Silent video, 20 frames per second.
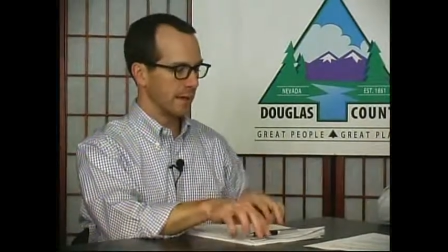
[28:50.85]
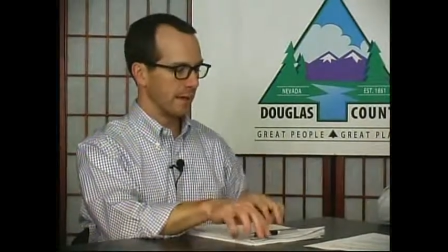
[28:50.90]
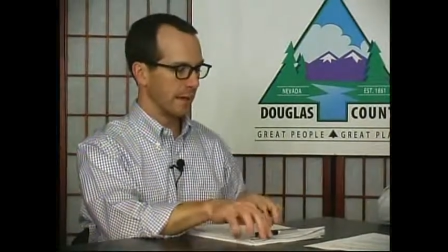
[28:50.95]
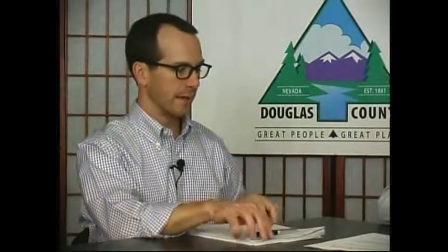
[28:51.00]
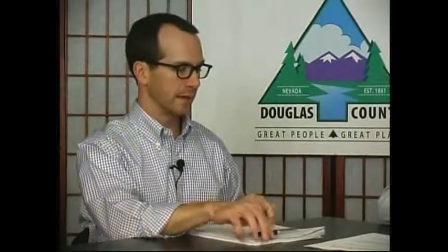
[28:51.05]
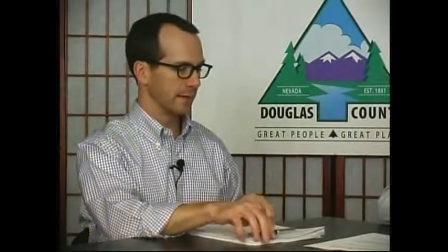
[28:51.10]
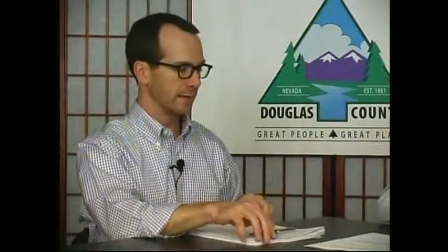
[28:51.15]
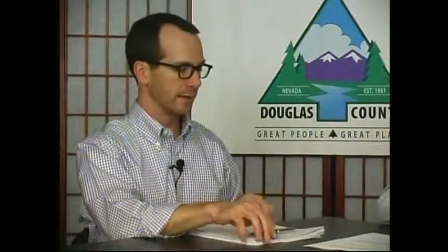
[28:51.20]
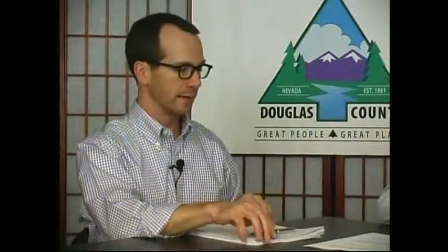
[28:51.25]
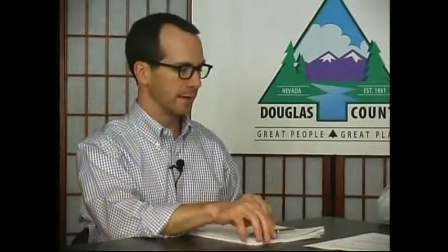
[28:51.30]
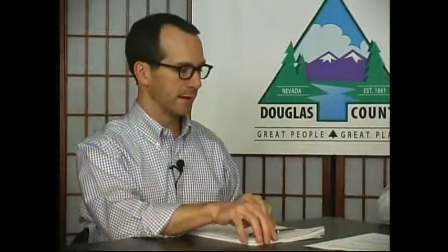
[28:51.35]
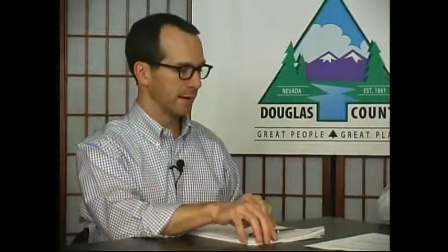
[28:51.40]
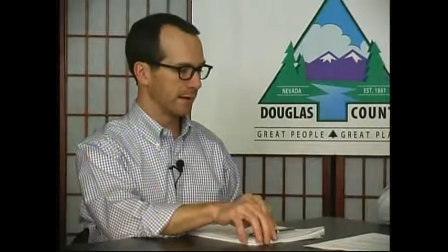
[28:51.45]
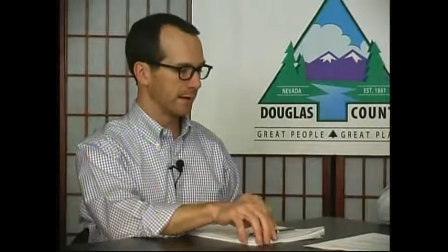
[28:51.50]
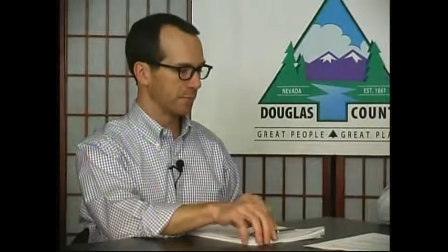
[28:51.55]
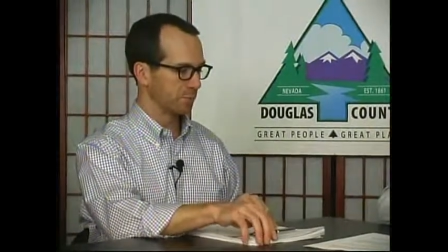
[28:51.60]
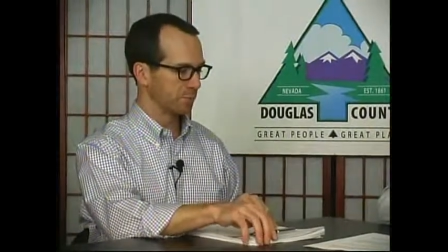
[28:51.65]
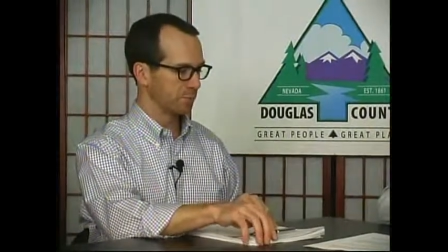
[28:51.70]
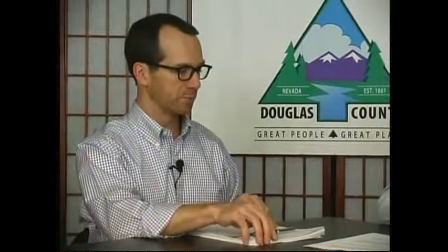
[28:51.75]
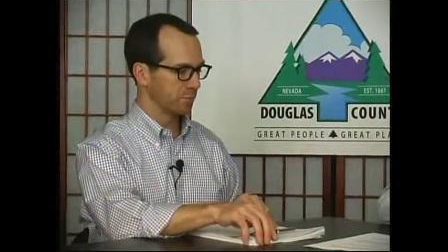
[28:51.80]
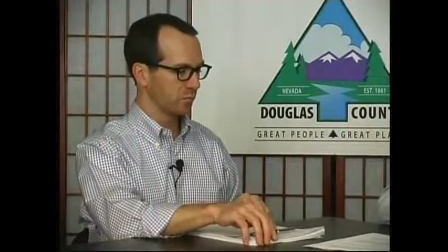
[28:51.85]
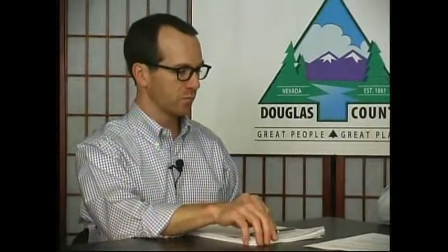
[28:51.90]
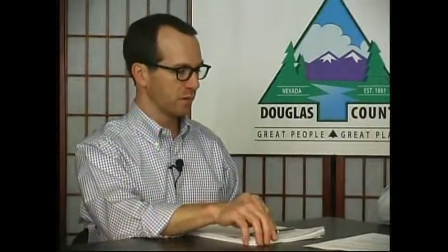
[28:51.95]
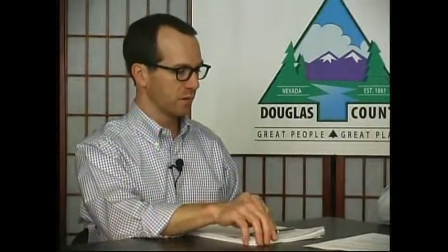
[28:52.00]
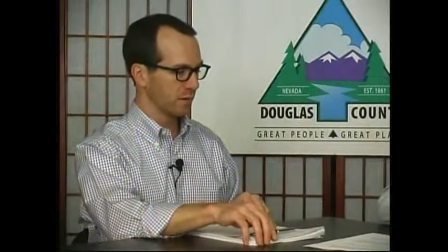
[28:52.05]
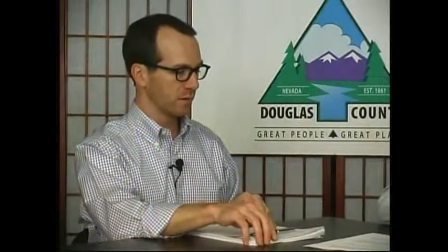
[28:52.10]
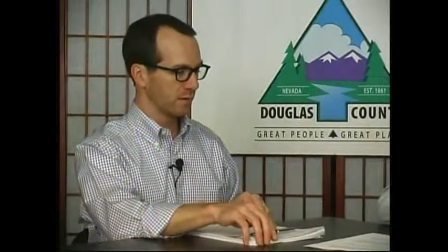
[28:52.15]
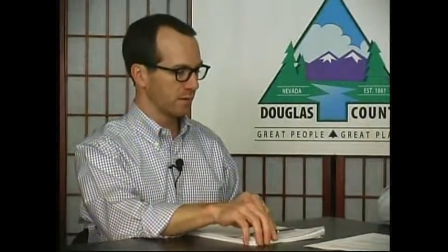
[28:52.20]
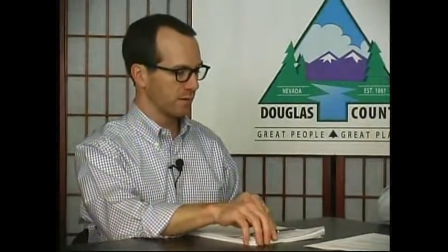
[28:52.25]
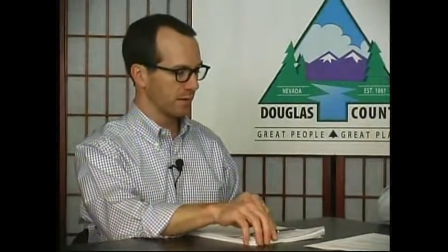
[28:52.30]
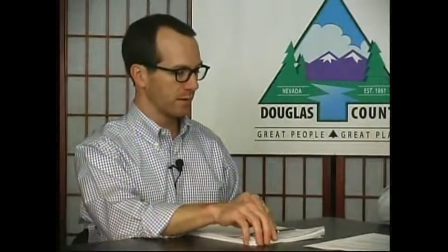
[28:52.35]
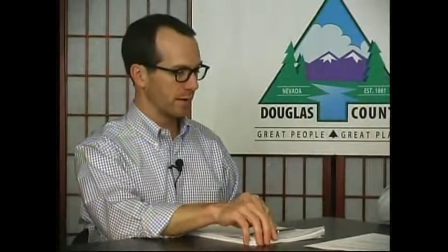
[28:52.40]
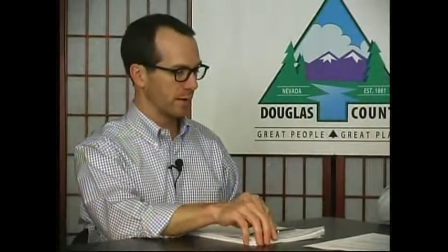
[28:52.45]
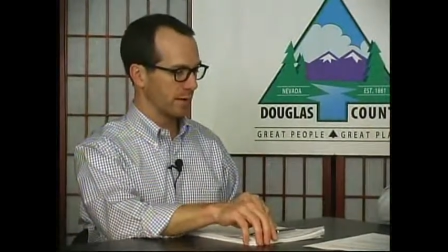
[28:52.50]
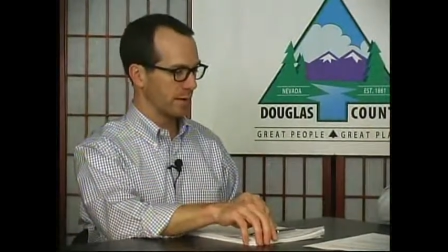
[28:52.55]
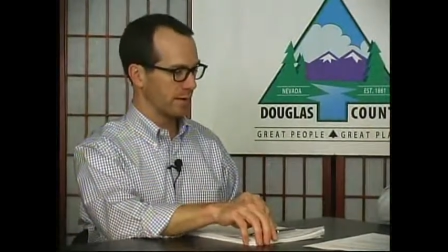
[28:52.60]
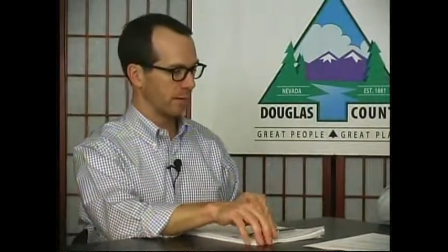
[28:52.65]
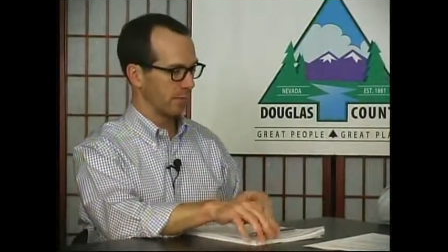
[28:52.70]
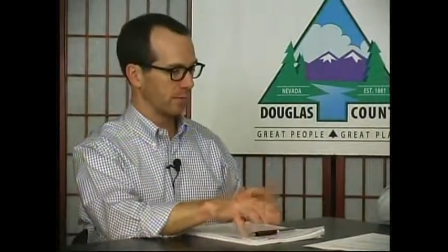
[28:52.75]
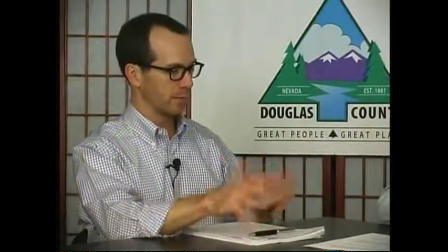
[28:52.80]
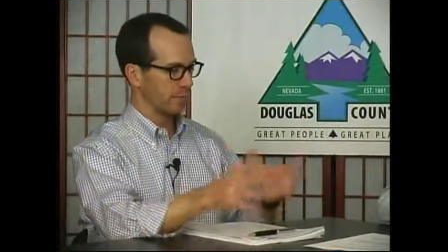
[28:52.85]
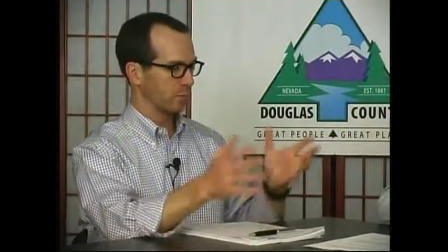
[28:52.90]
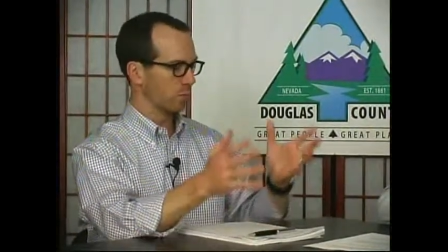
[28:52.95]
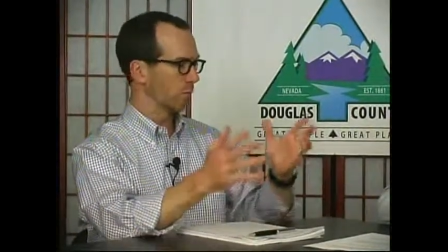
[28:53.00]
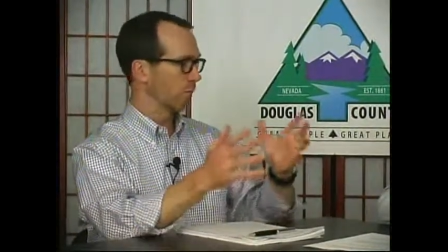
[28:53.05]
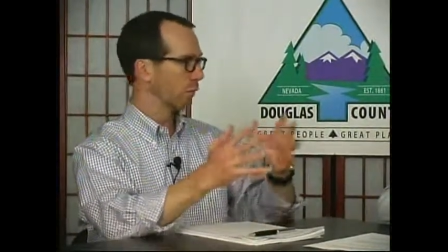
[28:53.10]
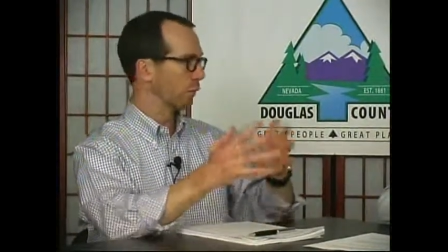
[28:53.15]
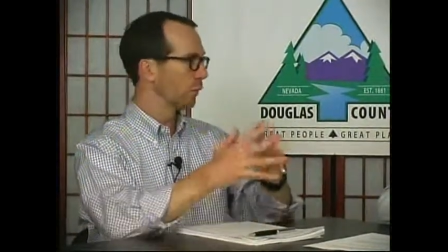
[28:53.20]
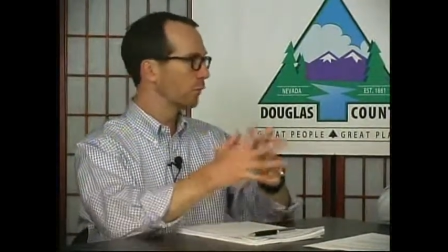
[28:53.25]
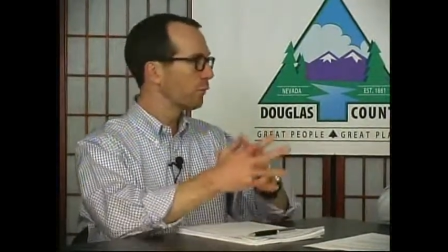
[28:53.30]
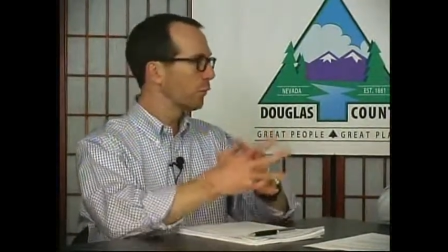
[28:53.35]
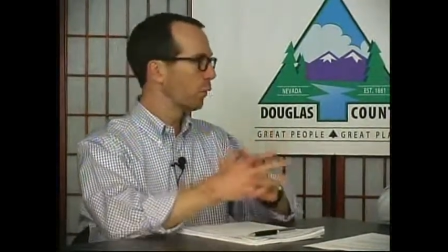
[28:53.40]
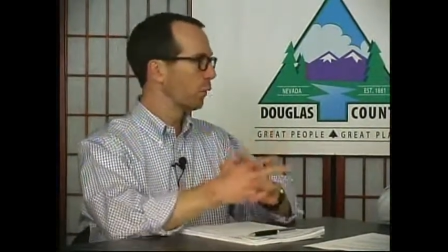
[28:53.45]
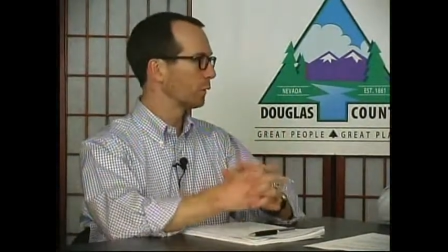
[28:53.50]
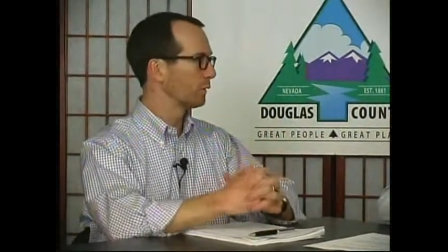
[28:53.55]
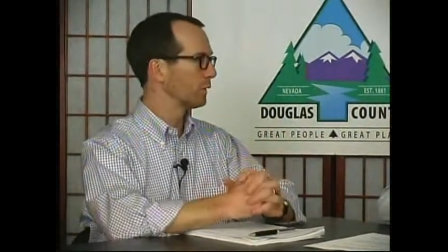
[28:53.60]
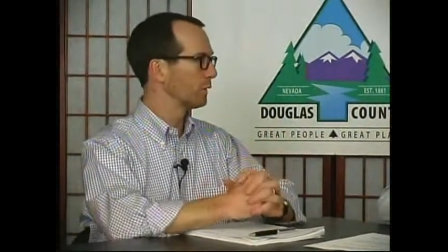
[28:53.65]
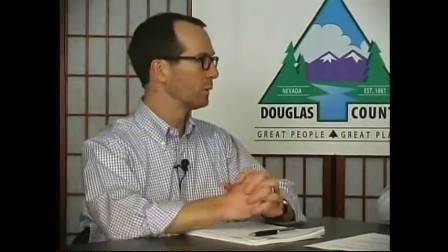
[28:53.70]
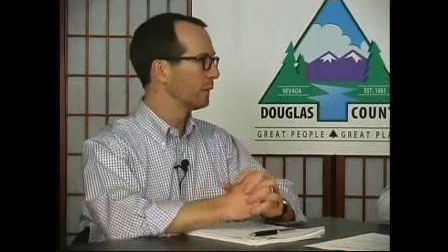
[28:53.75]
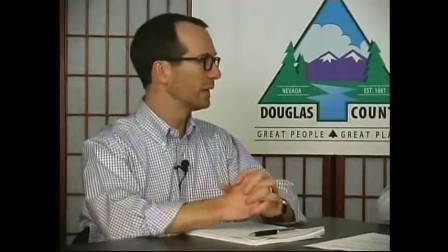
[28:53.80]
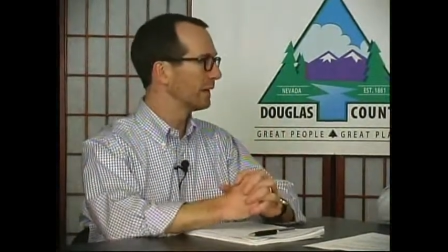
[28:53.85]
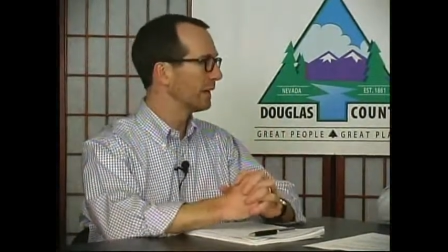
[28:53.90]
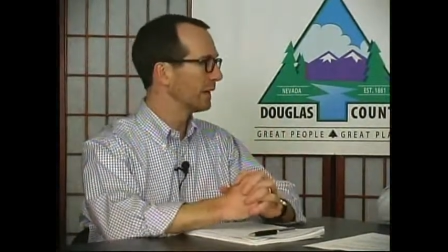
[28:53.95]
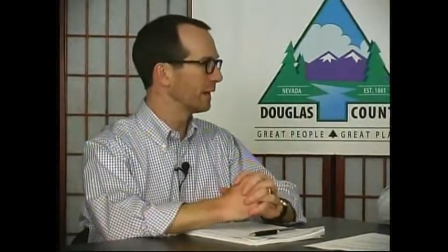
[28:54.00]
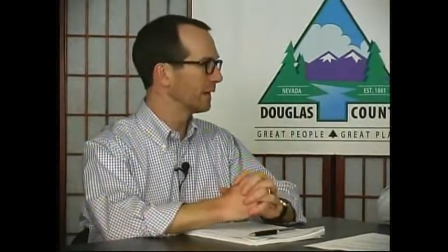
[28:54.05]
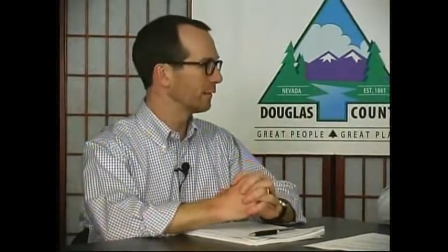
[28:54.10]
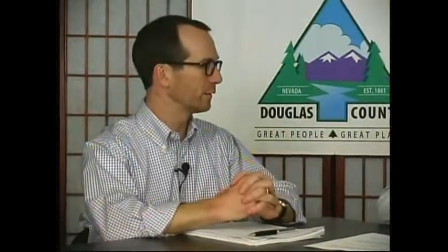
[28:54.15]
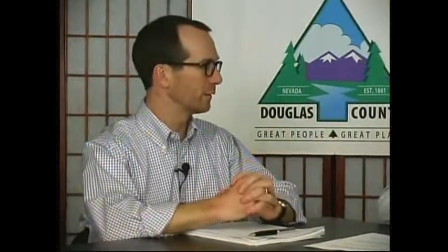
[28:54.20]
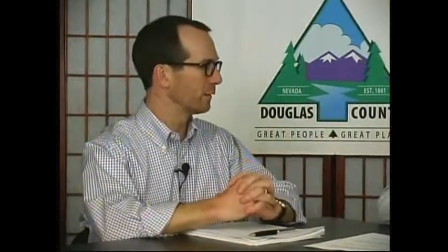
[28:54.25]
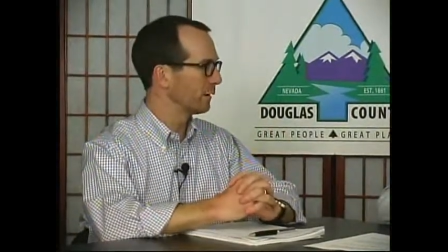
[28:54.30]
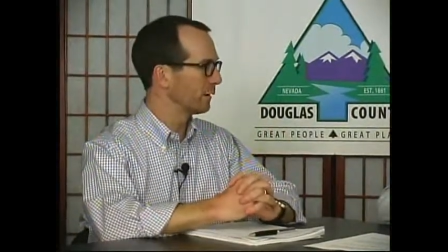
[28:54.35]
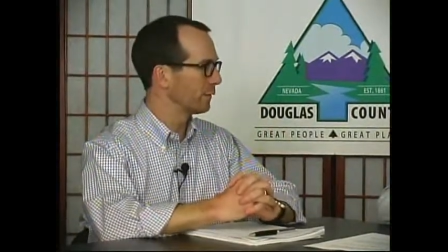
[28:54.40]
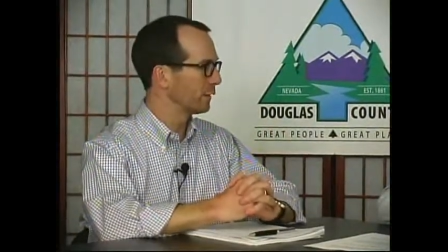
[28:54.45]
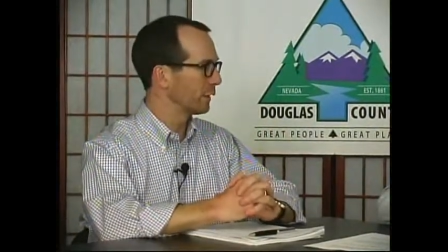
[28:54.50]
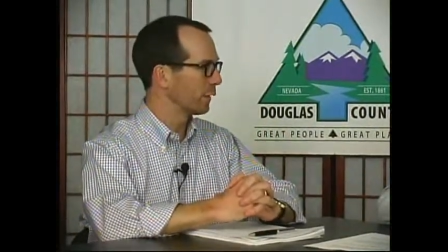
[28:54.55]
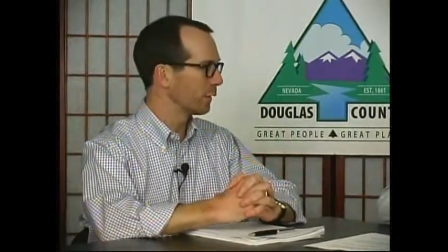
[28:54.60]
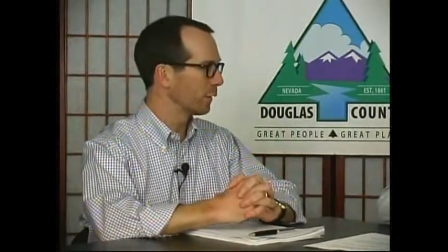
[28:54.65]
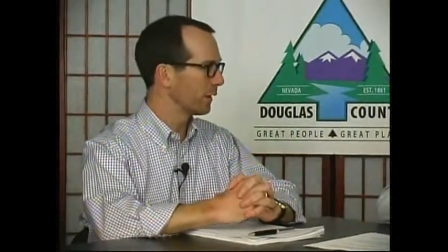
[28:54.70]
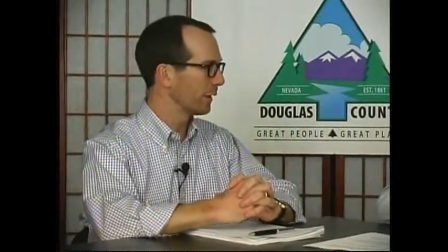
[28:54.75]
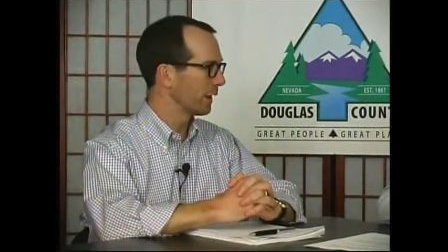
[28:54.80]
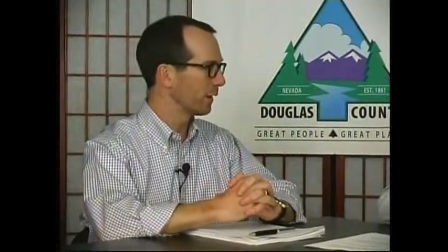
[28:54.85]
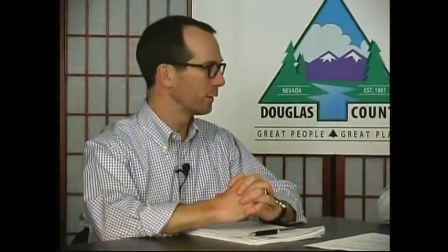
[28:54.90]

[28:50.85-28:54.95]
And um, uh, look forward to the beginning of, a, of, another